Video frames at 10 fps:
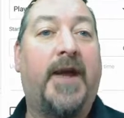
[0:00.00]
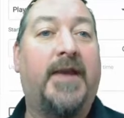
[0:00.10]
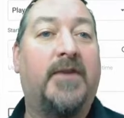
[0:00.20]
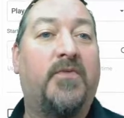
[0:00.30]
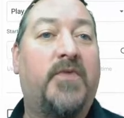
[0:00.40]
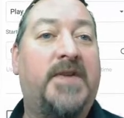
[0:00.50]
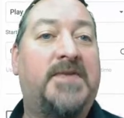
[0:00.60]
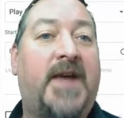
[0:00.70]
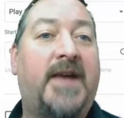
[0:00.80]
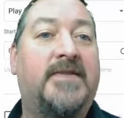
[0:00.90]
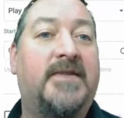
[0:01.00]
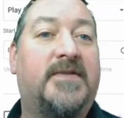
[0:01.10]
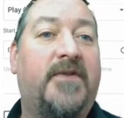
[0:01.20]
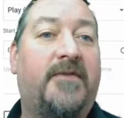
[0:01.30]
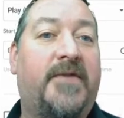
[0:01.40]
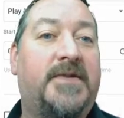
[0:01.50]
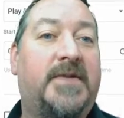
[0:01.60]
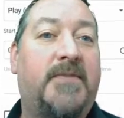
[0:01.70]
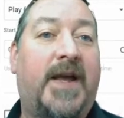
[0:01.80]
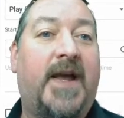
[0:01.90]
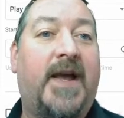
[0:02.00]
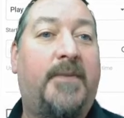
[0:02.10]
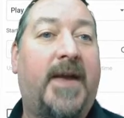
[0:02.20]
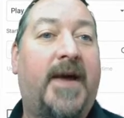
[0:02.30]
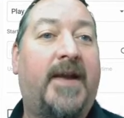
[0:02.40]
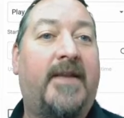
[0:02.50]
I can resize it so it fits in my iPad.